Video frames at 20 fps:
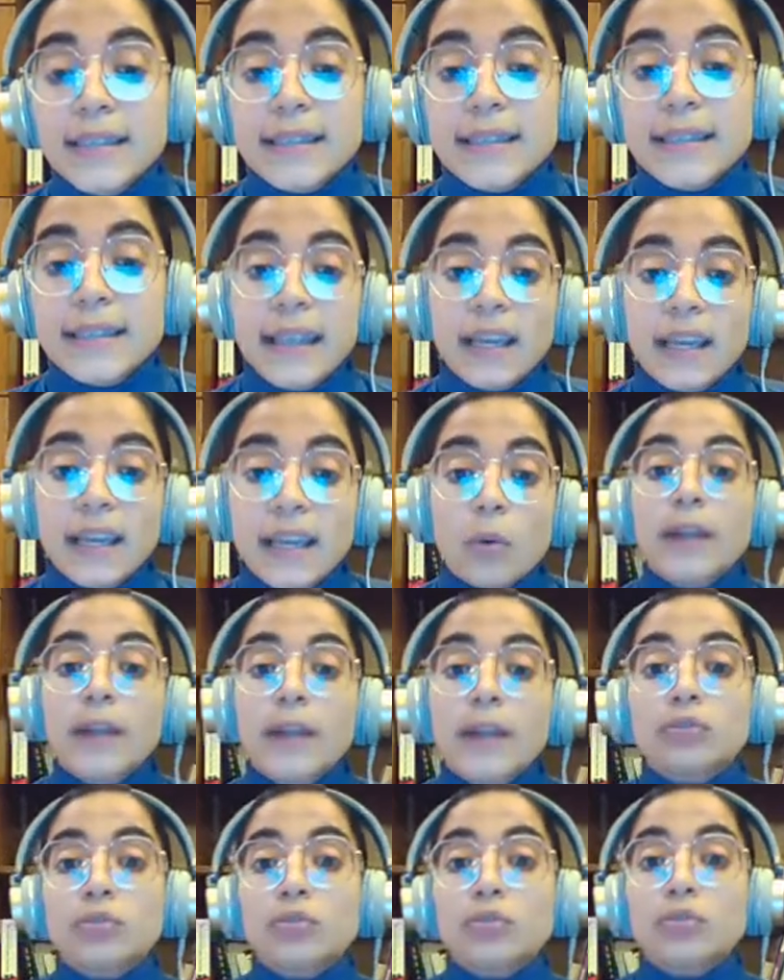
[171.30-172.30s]
is
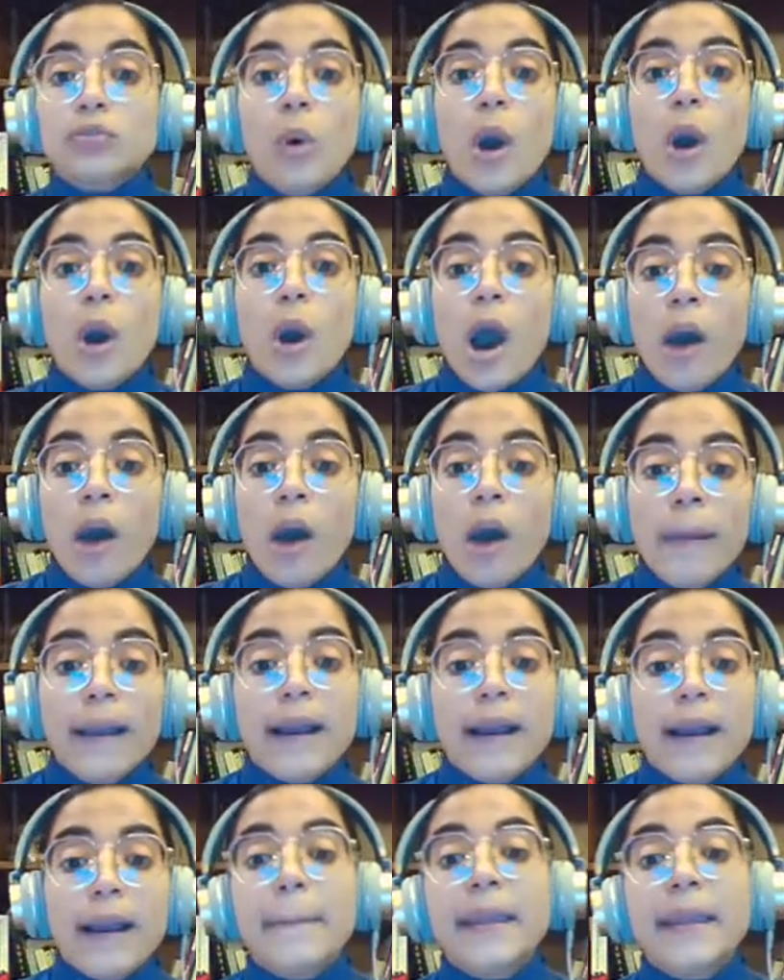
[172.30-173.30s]
equal to
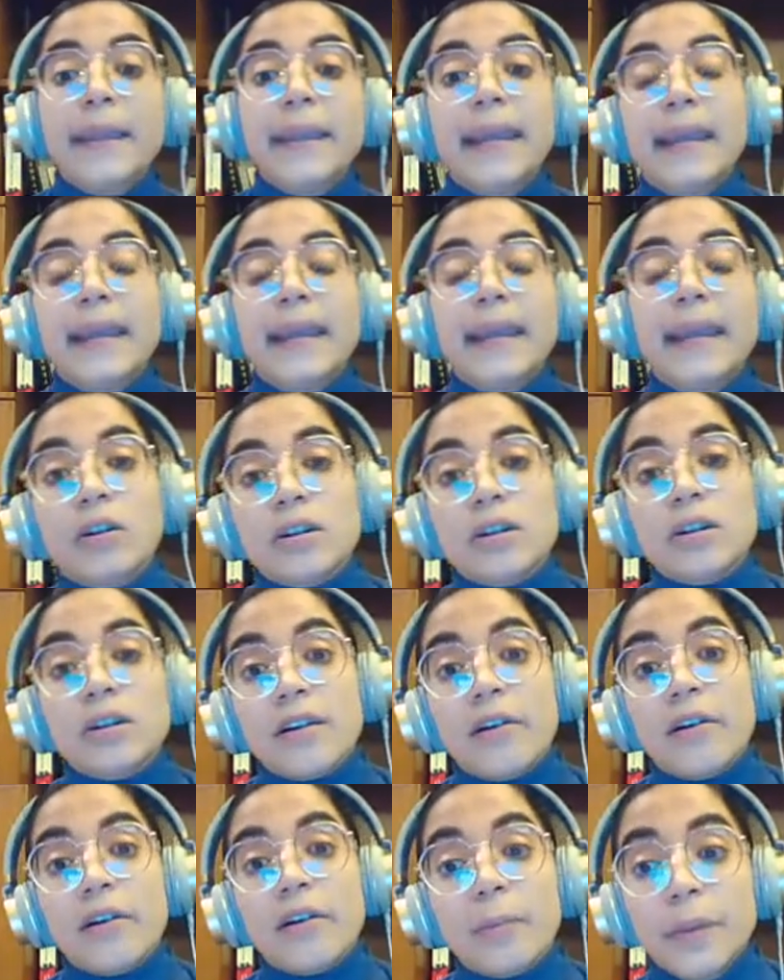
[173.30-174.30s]
omega BA
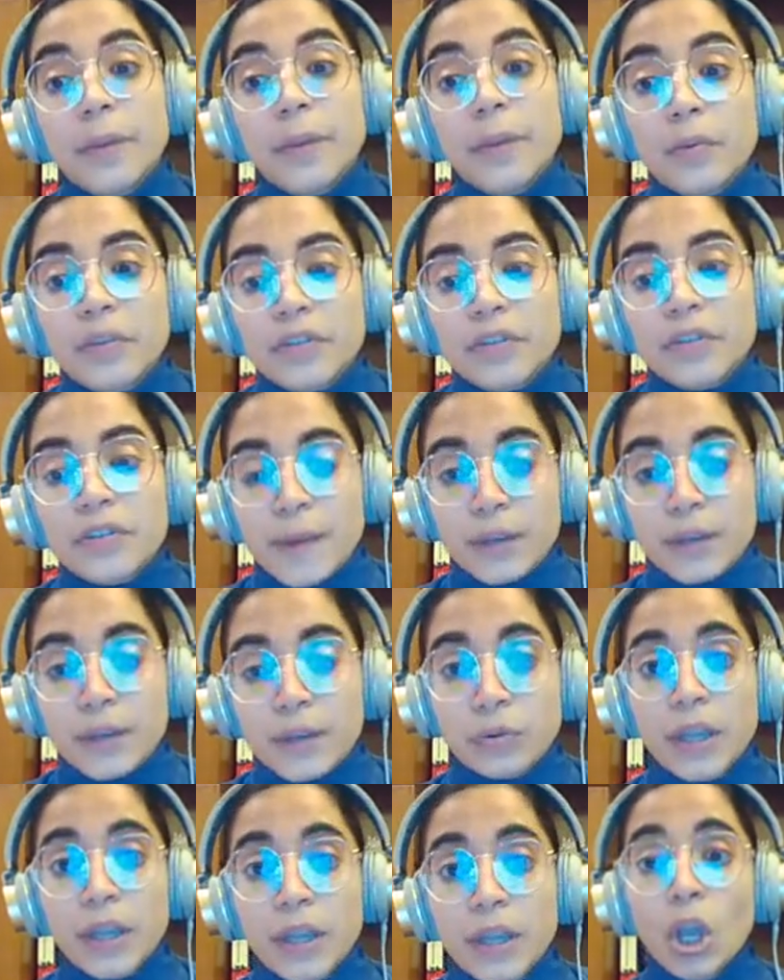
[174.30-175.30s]
cross RB with
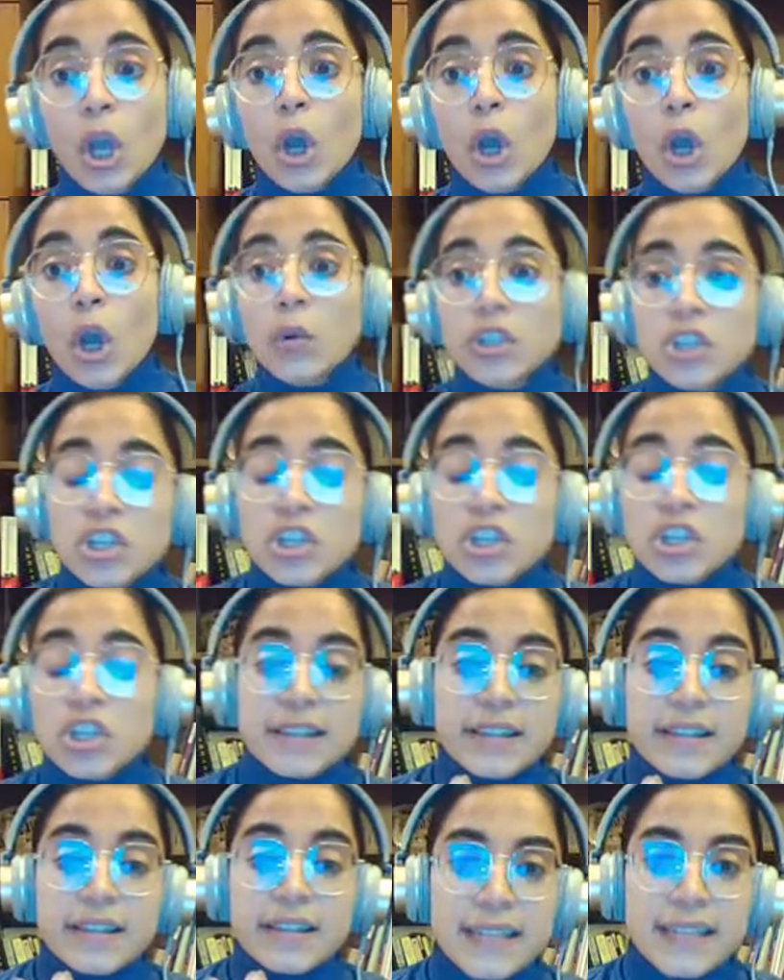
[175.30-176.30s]
respect to A, which
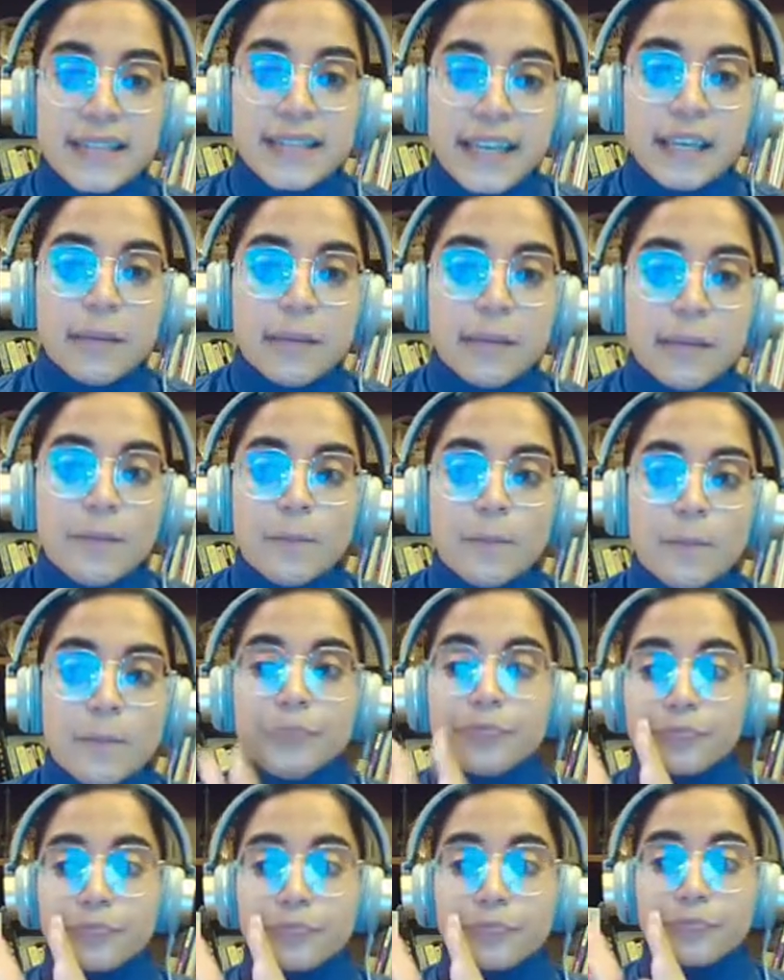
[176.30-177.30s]
is the same
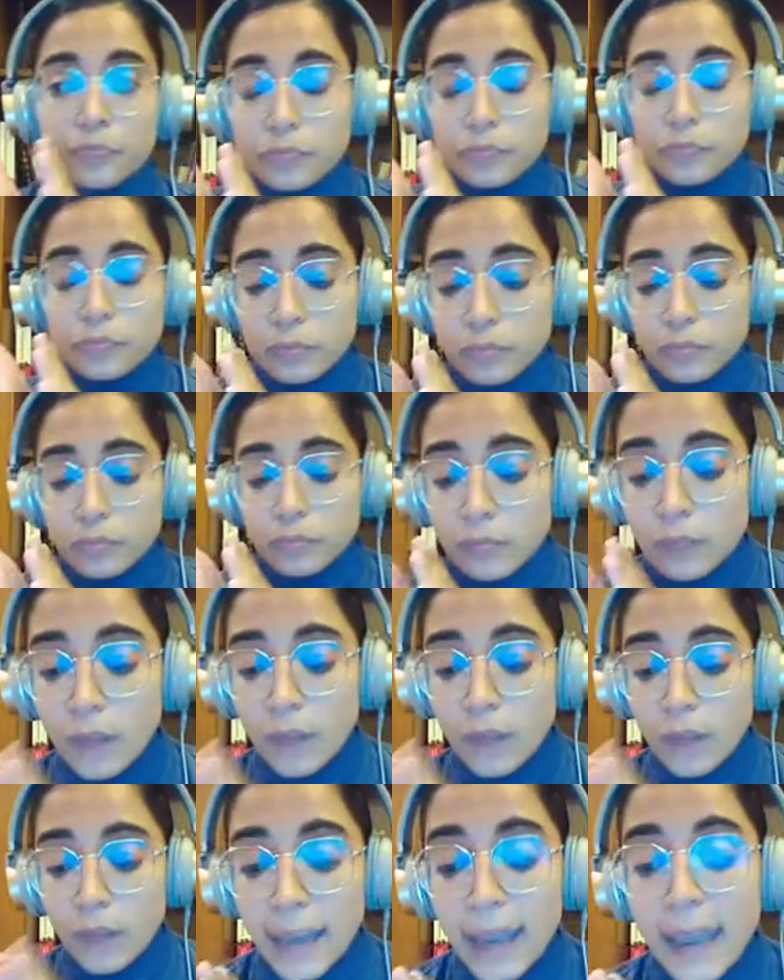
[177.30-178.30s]

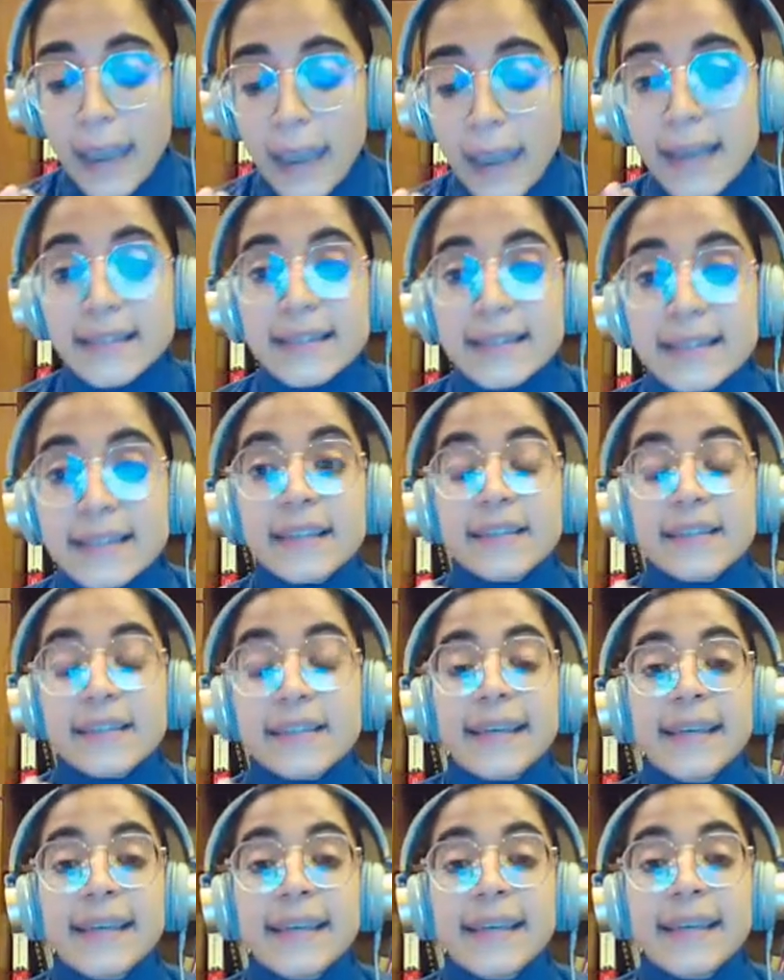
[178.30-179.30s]
as is
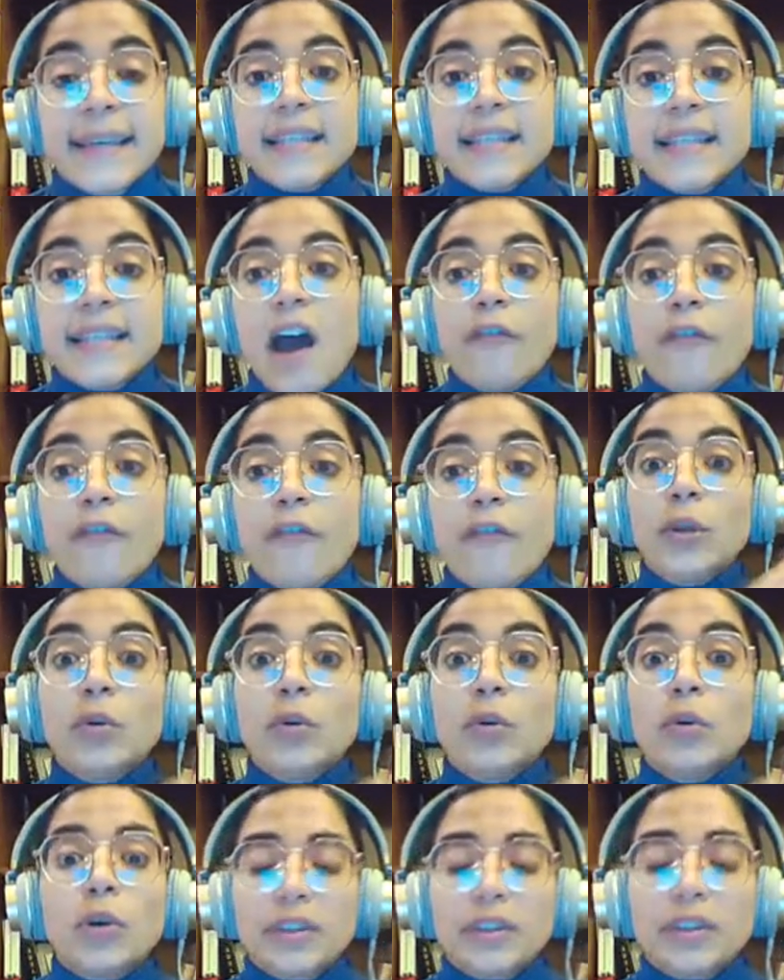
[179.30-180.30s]
the case of
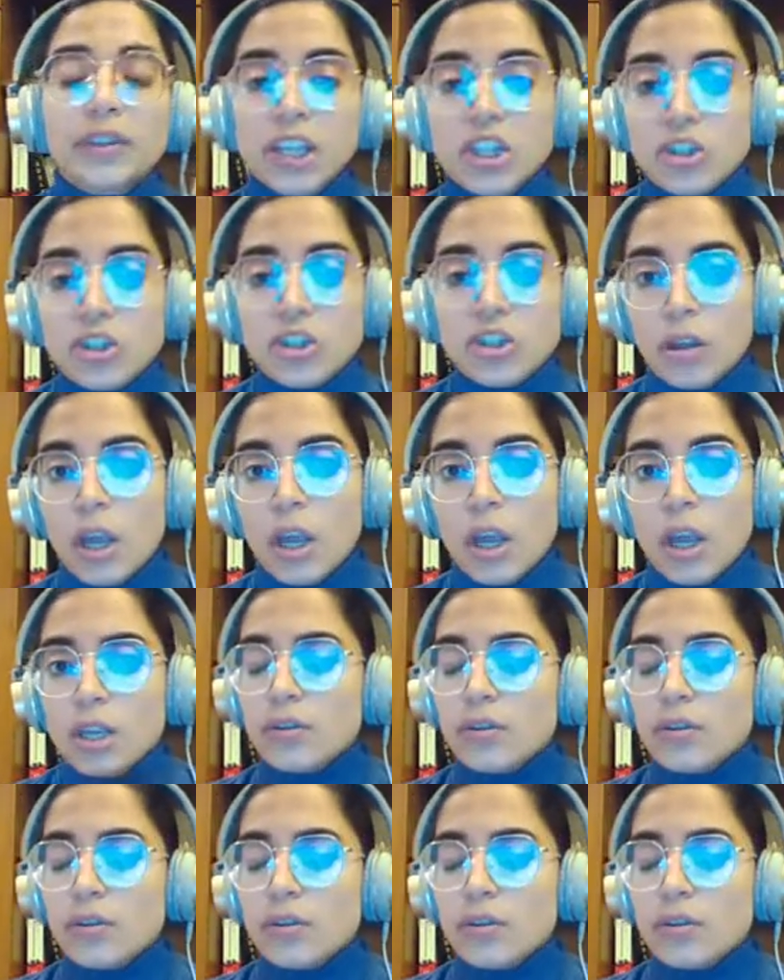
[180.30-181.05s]
pure rotation.